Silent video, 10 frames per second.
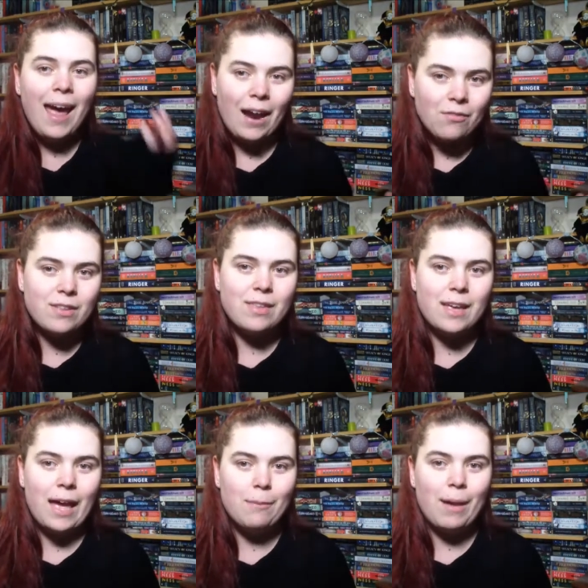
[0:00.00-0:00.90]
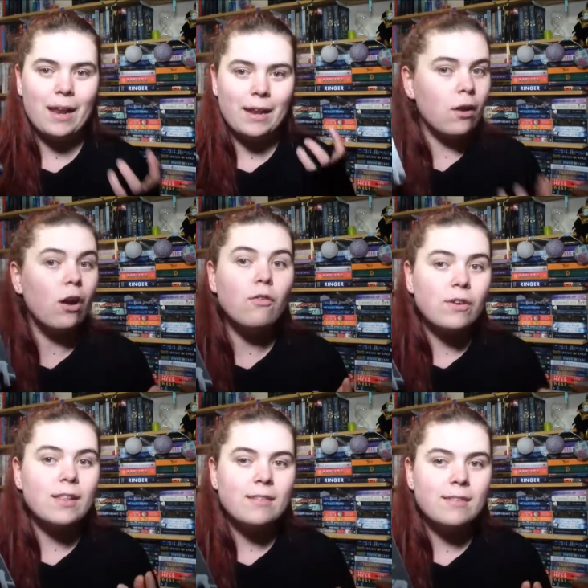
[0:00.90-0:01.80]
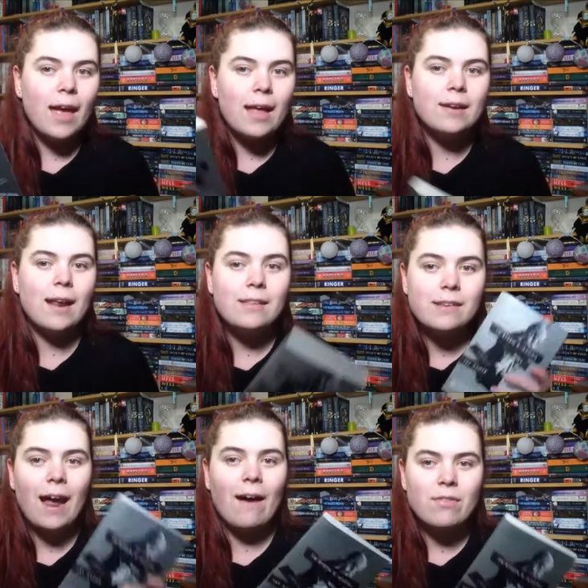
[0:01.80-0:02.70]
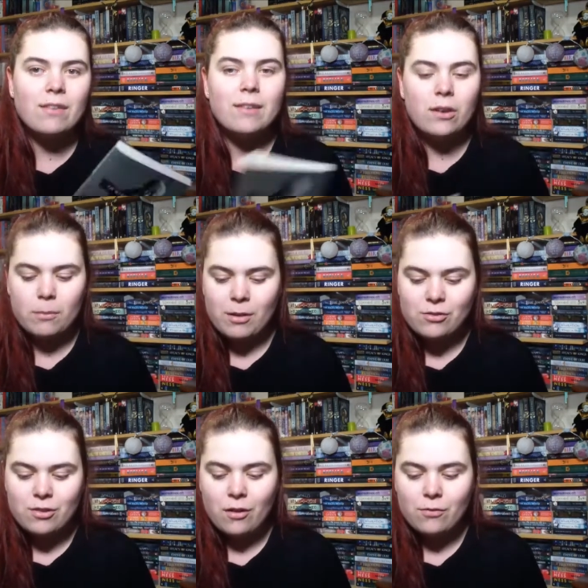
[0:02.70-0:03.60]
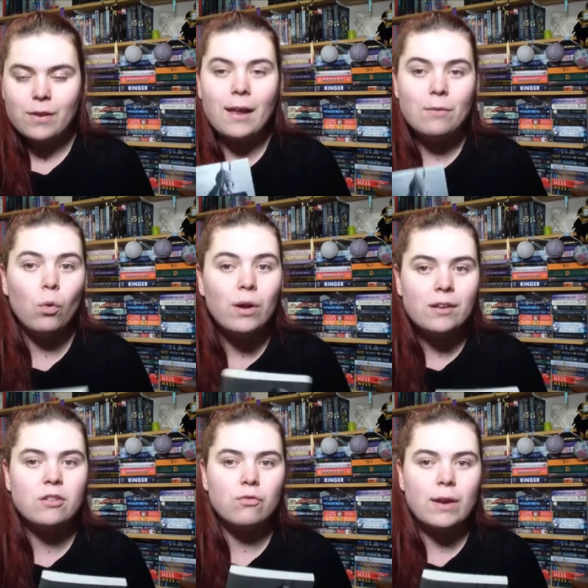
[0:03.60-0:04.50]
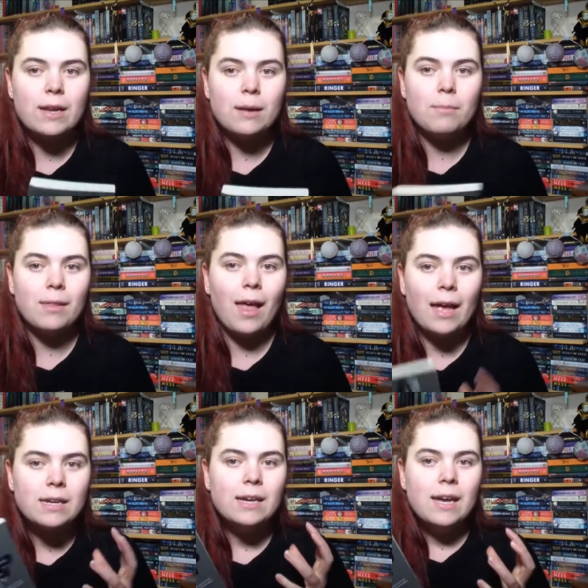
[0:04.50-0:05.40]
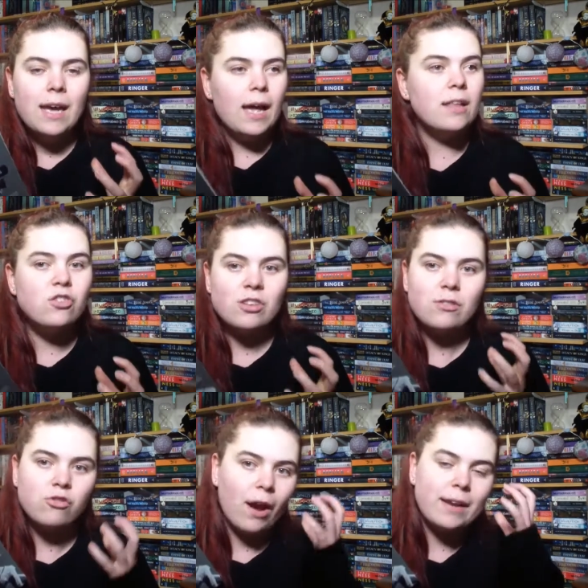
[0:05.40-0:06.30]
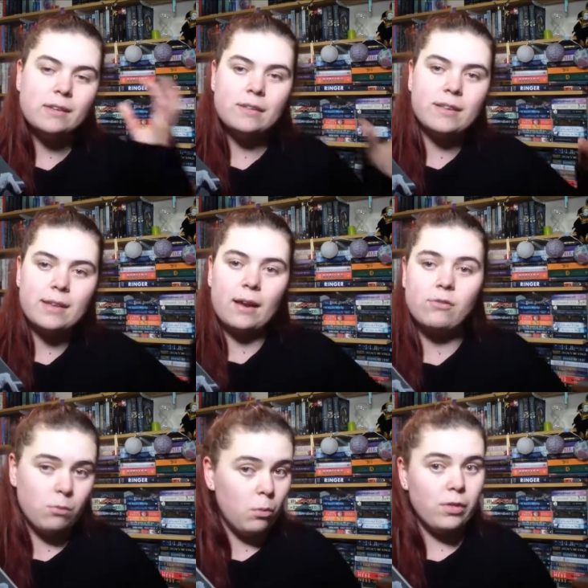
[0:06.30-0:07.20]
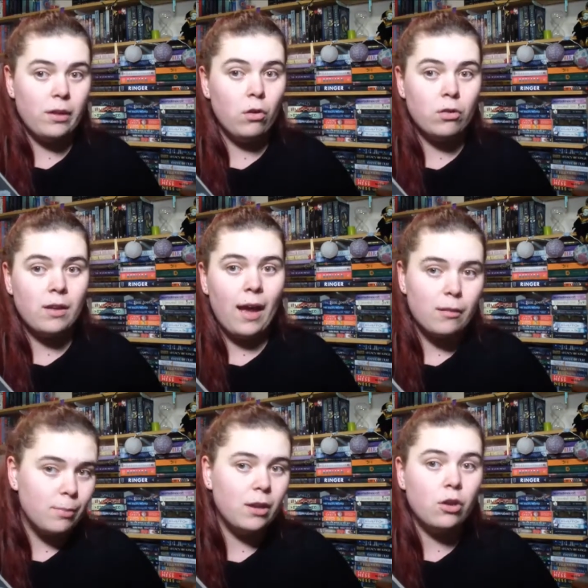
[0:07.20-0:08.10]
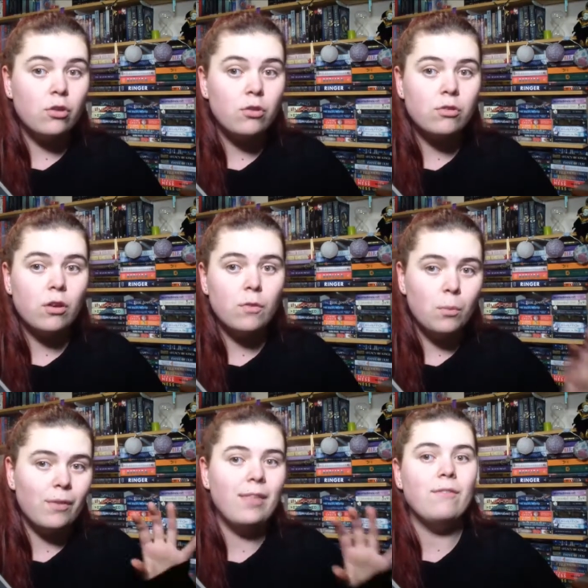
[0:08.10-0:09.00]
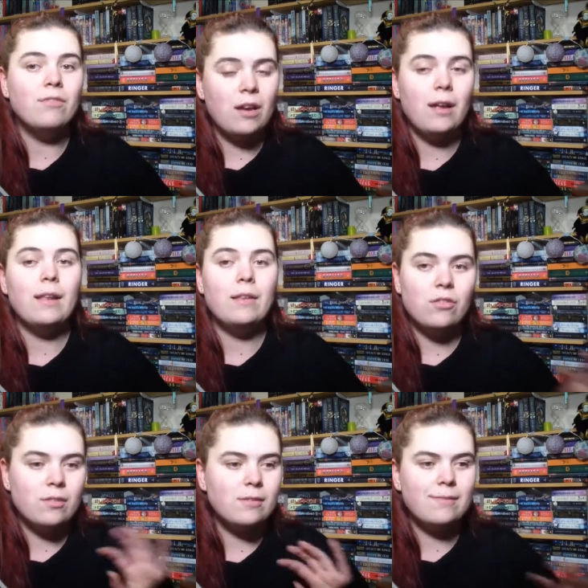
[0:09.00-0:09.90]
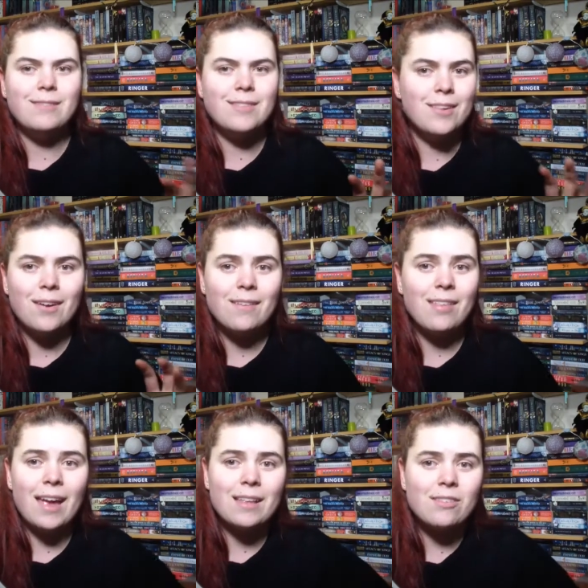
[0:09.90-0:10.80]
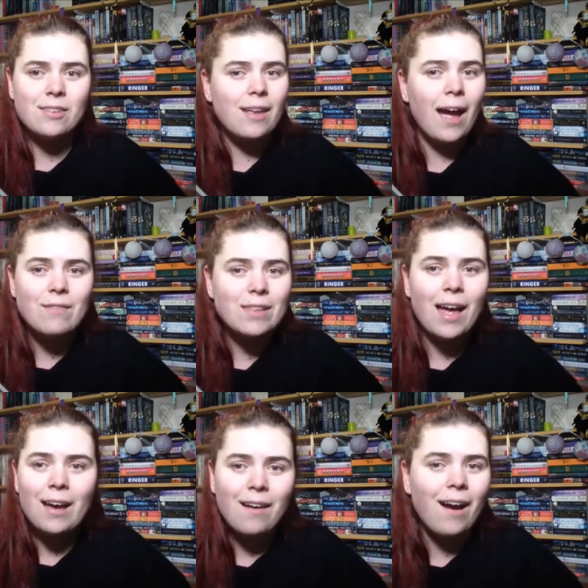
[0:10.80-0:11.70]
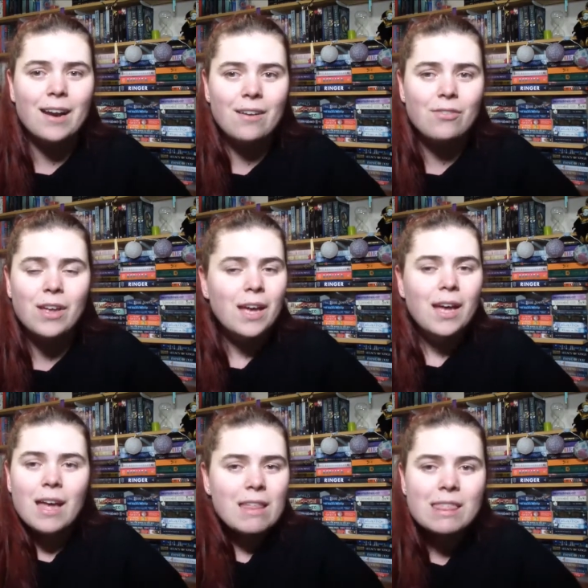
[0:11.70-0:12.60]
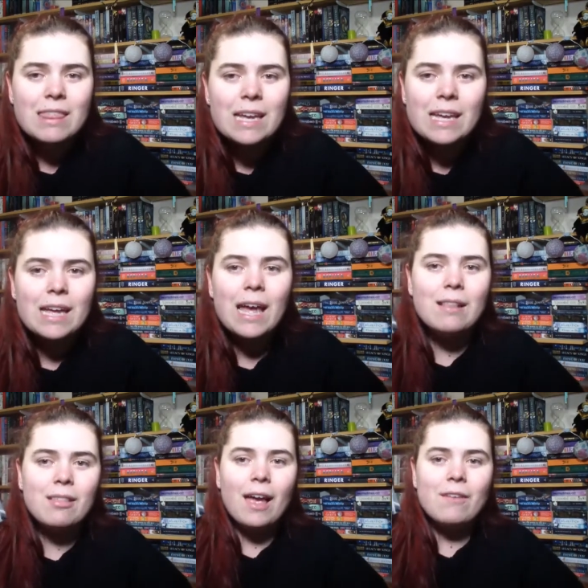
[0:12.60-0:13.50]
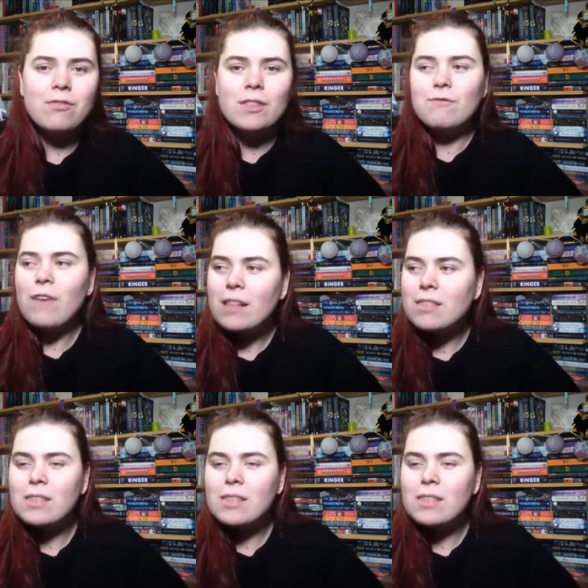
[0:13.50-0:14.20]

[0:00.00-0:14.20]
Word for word: everything came out and I got really scared and I did have this sitting on my shelf and I wanted to read it. But, like, it's just trying to disconnect from what the author has been accused of and what they've done and just you know, like just having that kind of thing and like for the fact